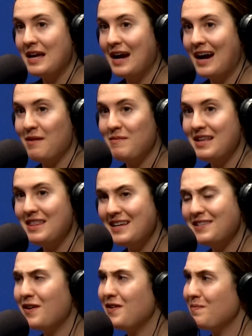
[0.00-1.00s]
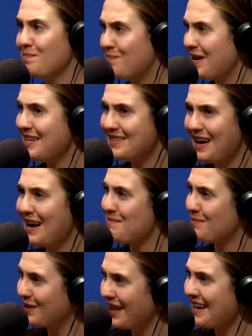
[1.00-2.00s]
I mean, these are big-time
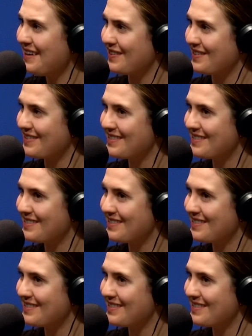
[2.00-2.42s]
players.